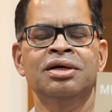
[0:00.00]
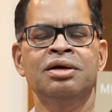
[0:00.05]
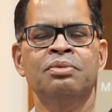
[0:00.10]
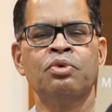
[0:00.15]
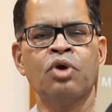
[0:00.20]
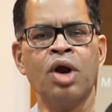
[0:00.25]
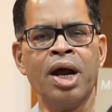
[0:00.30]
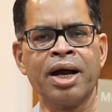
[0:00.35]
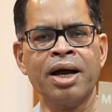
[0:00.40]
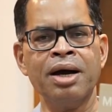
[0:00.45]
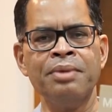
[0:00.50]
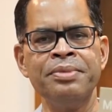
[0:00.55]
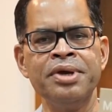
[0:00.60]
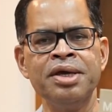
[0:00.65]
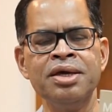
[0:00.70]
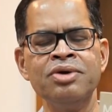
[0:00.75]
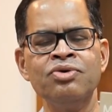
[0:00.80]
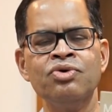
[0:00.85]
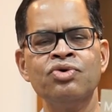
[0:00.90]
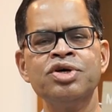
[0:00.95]

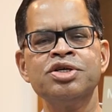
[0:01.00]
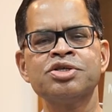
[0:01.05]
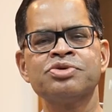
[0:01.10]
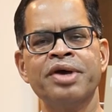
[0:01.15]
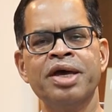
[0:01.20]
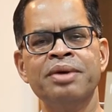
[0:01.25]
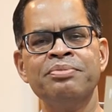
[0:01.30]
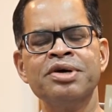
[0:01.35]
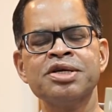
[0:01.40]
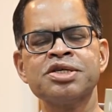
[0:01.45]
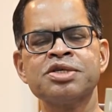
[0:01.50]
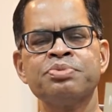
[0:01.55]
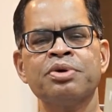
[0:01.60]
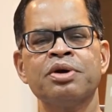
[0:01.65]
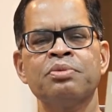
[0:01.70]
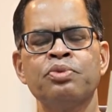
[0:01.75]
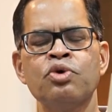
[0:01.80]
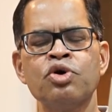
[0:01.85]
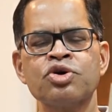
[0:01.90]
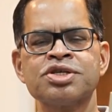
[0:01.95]
Murakami, who is famous for
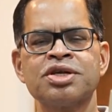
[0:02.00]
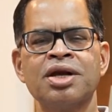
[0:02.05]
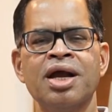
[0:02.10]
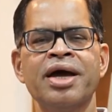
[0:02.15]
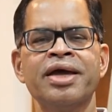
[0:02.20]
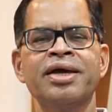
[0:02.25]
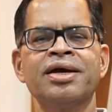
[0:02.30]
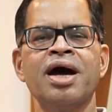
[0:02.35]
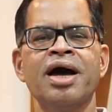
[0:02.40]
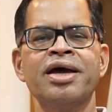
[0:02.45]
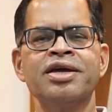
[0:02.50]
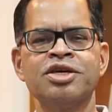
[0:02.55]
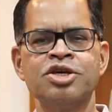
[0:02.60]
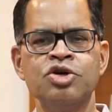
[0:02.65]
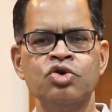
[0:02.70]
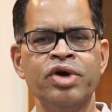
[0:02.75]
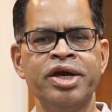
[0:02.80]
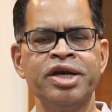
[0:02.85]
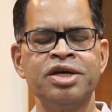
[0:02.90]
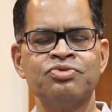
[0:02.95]
books like
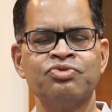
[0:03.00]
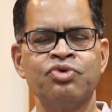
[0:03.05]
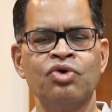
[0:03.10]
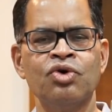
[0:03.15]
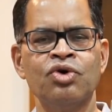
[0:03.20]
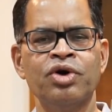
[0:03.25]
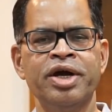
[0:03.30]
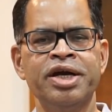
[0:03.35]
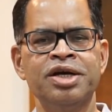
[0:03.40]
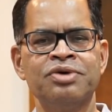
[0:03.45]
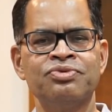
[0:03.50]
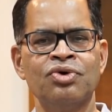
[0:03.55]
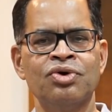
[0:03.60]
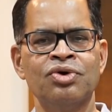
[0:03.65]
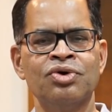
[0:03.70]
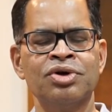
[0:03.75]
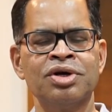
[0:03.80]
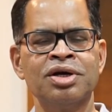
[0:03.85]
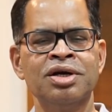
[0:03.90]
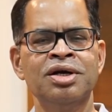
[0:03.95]
IQ
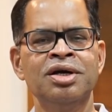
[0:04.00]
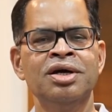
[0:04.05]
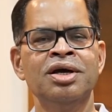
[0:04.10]
8484,